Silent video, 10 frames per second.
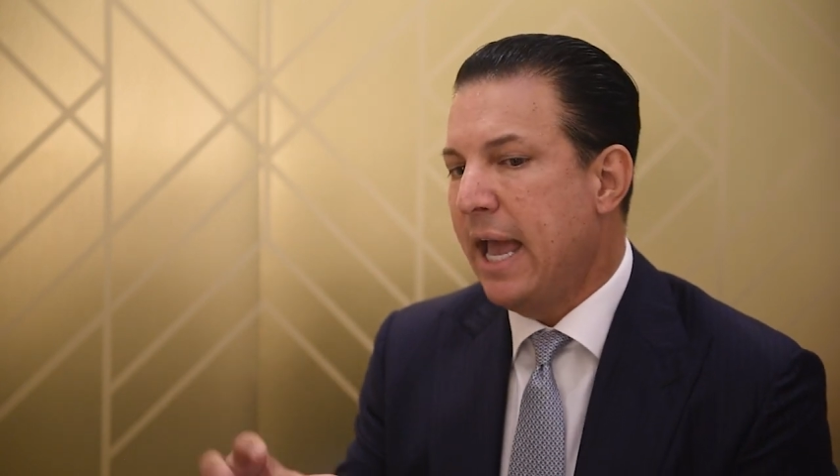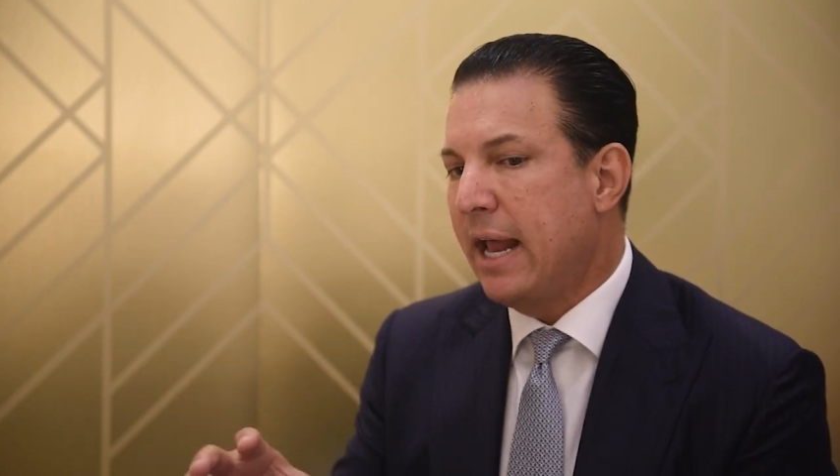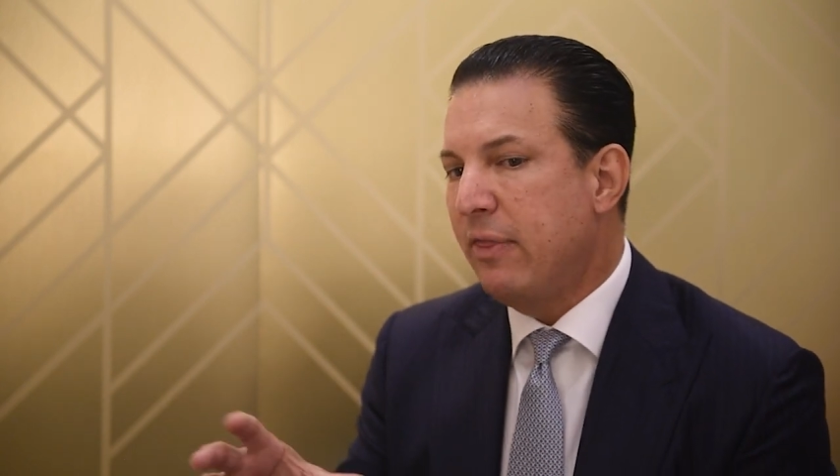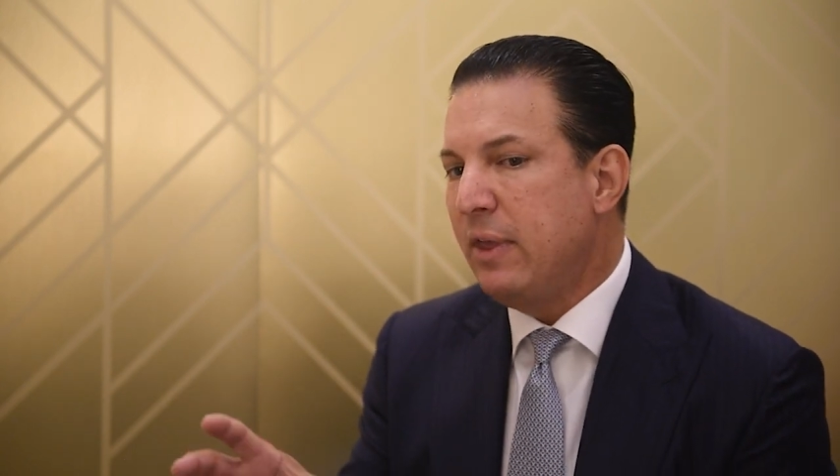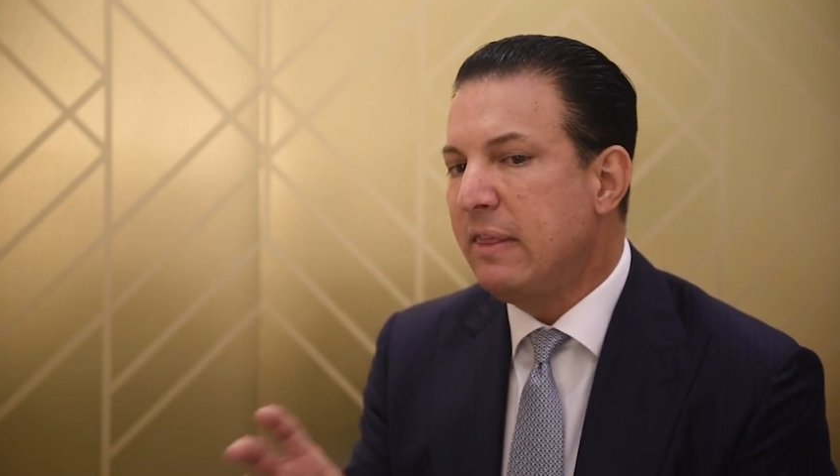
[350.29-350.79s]

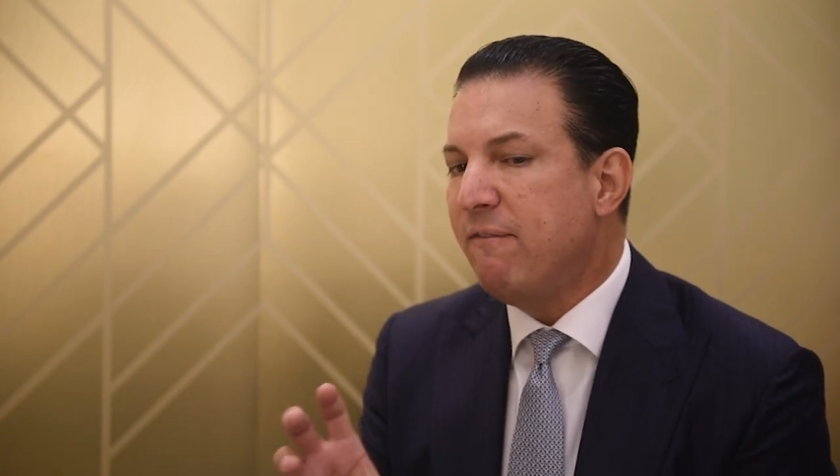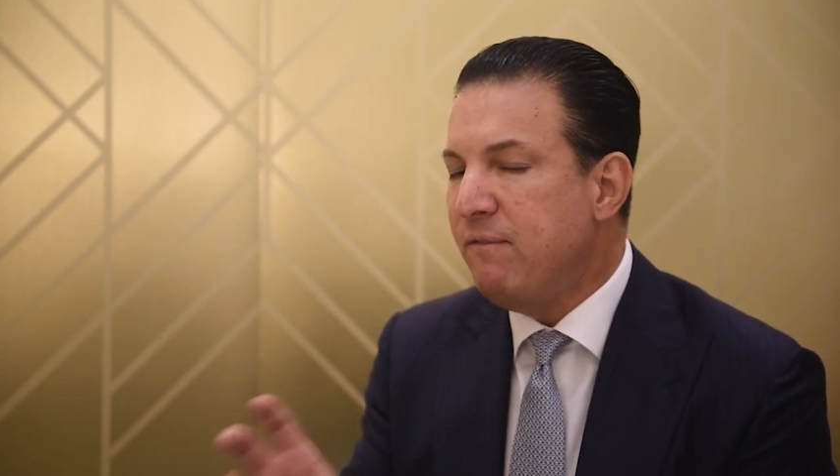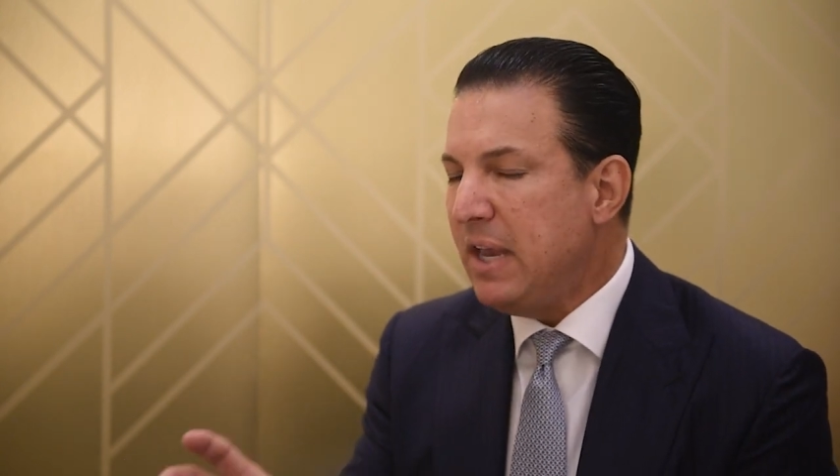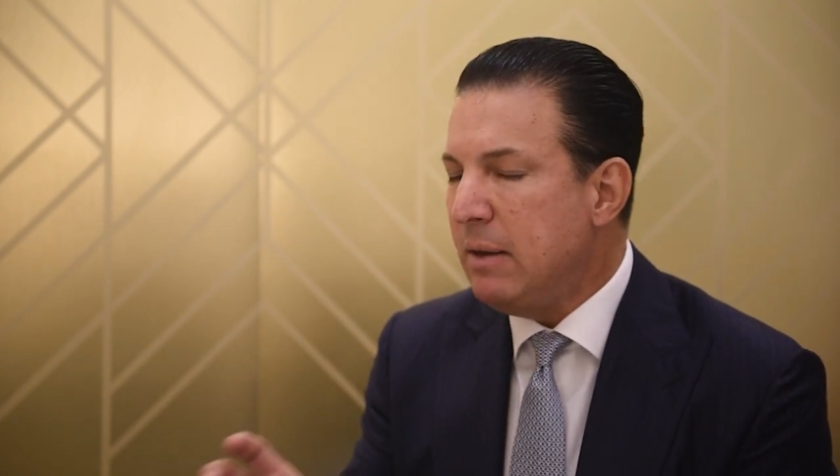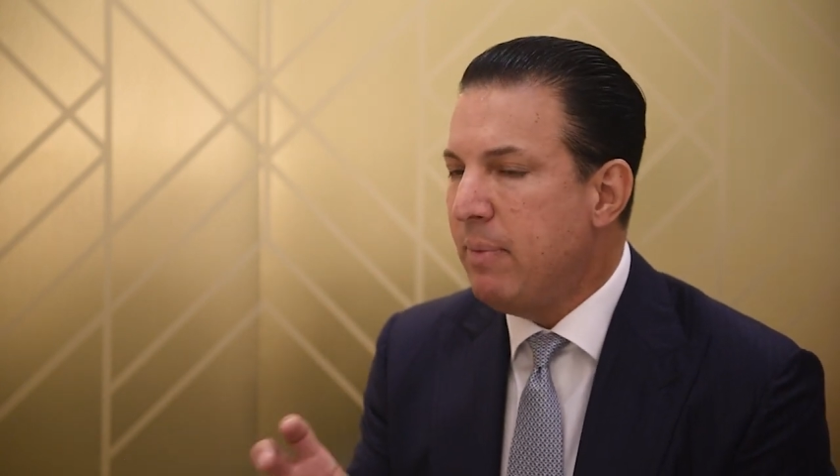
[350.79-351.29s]
And I think the
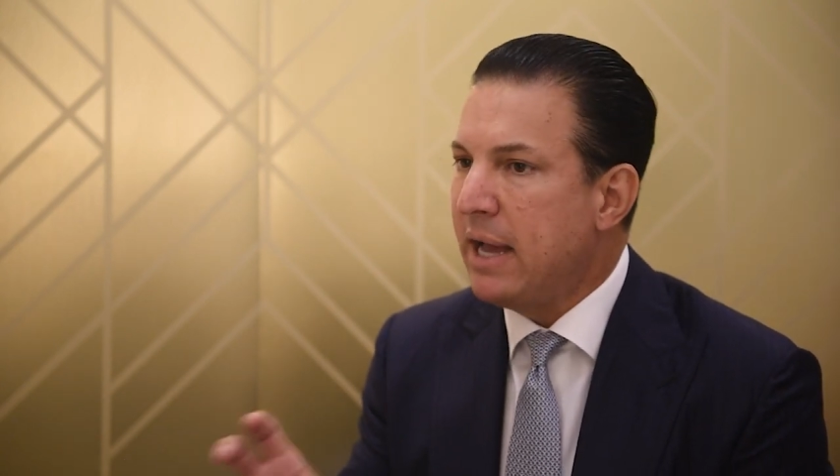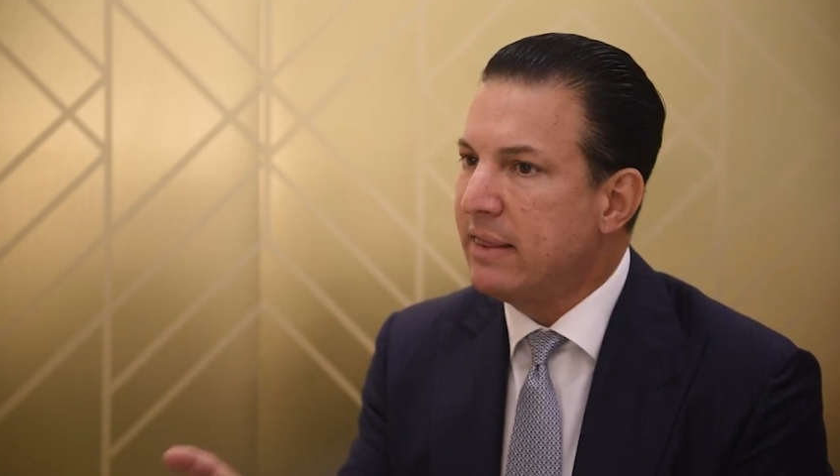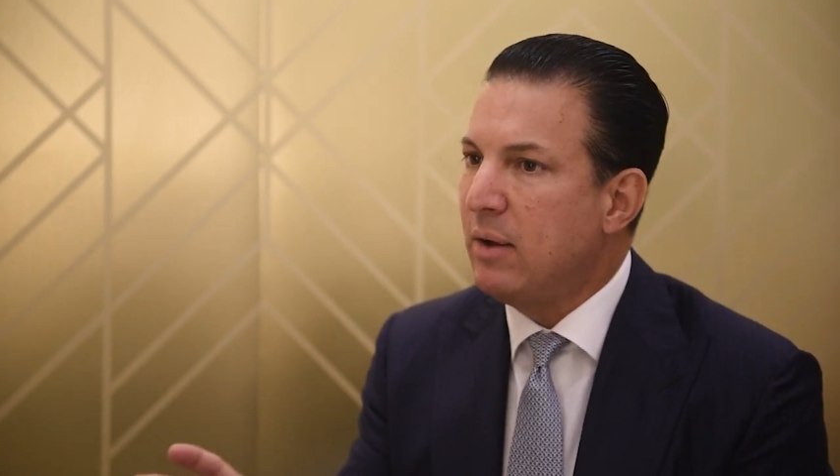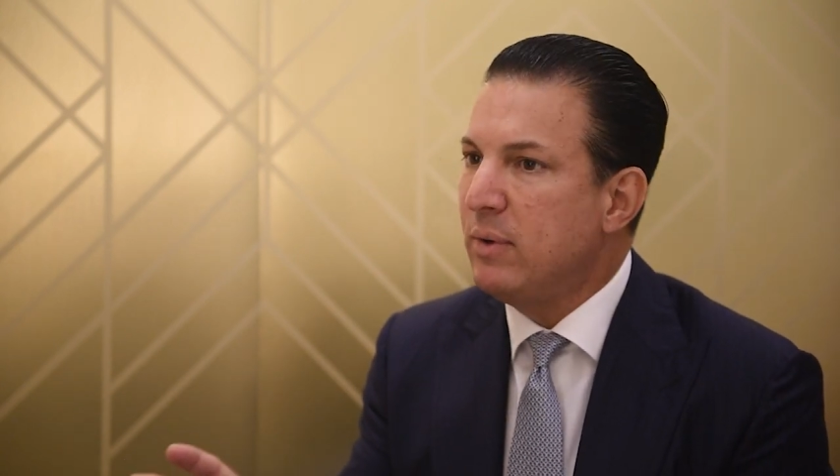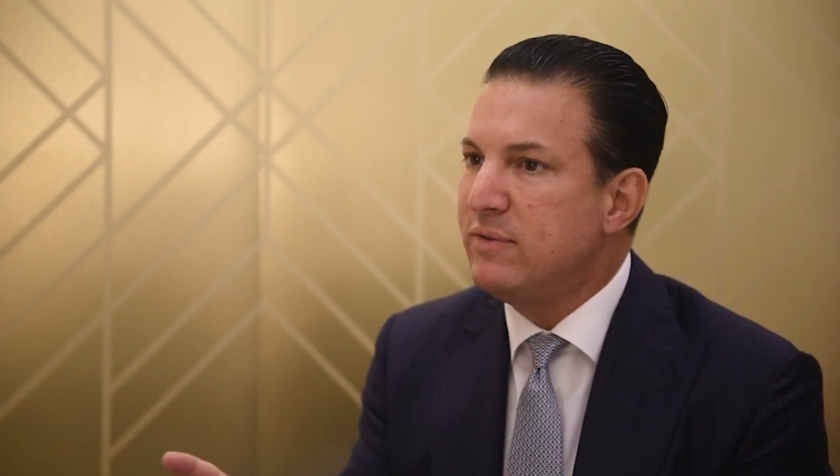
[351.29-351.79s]
feedback
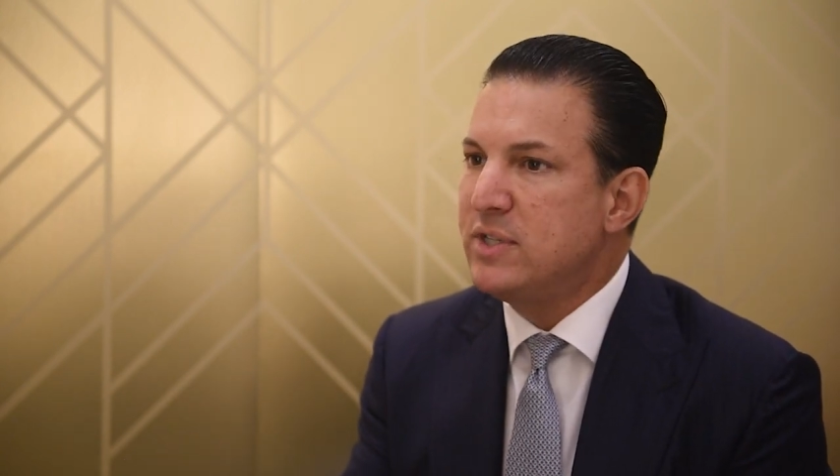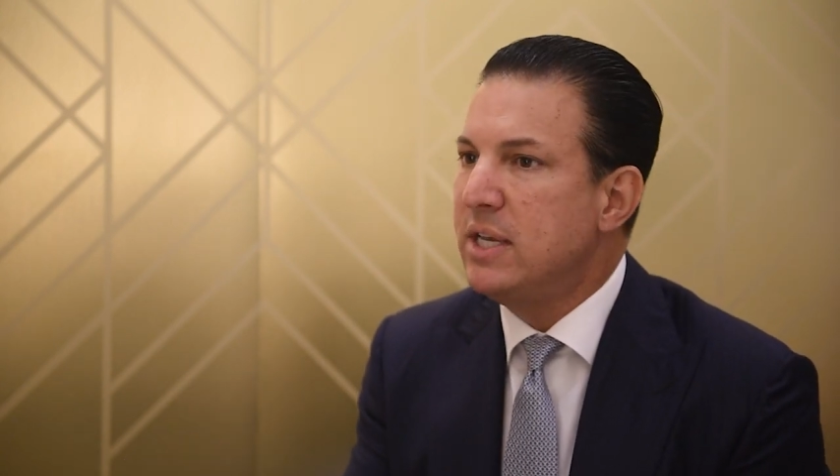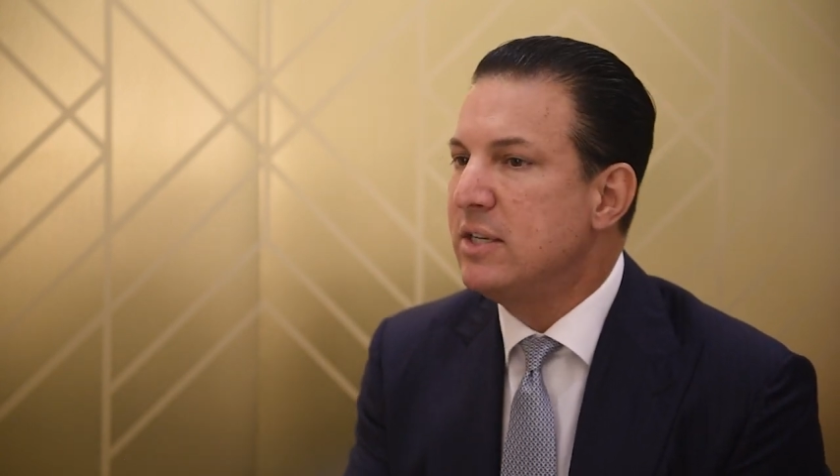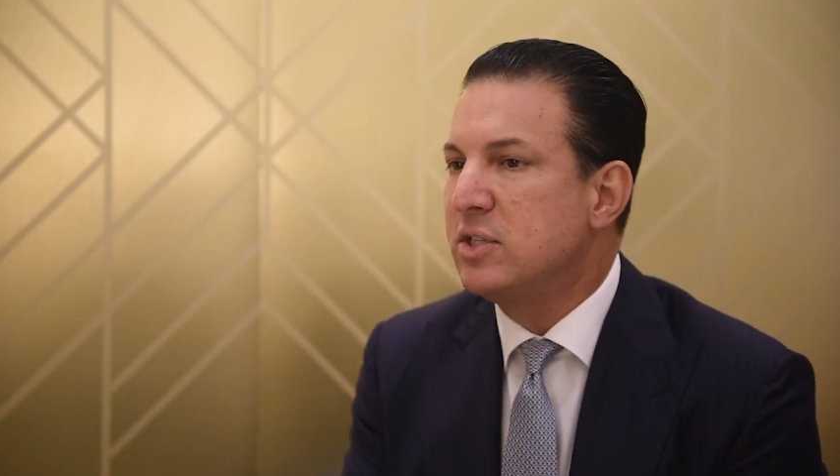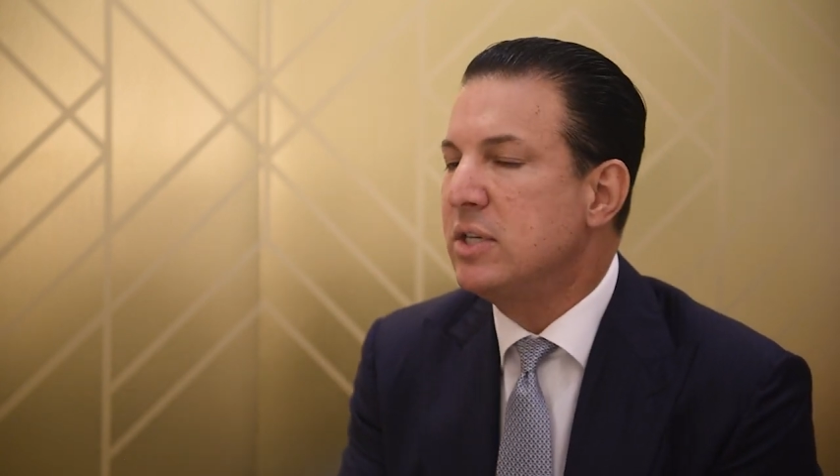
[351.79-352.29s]
that we've
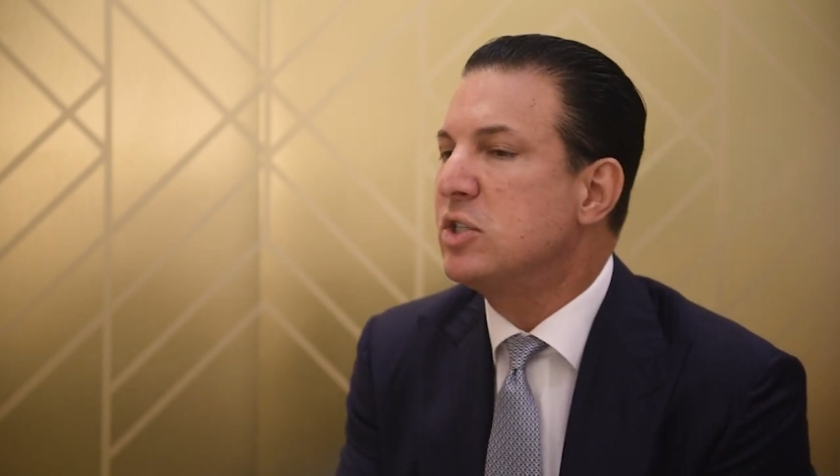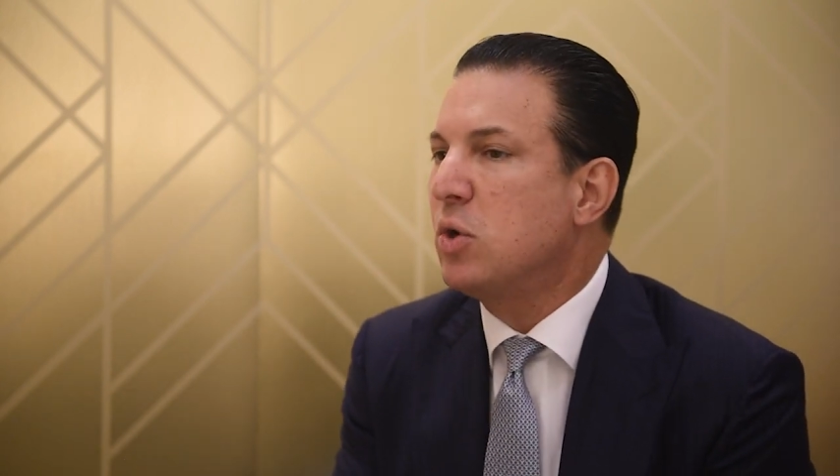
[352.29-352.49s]
seen is